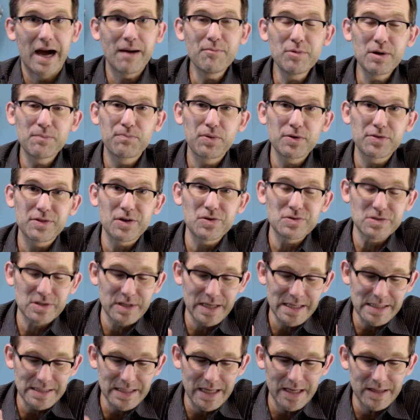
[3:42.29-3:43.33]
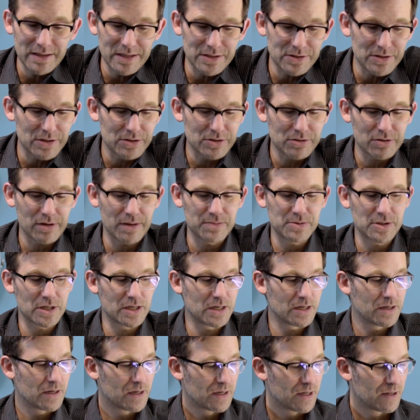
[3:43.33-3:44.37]
I'm gonna put those links in this
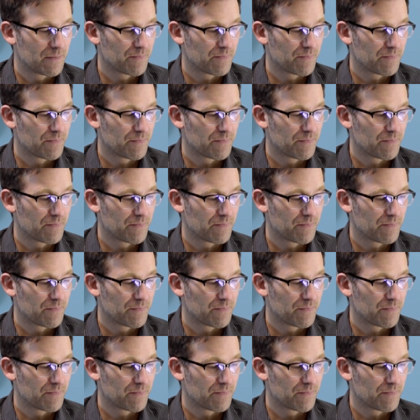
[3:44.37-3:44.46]
description.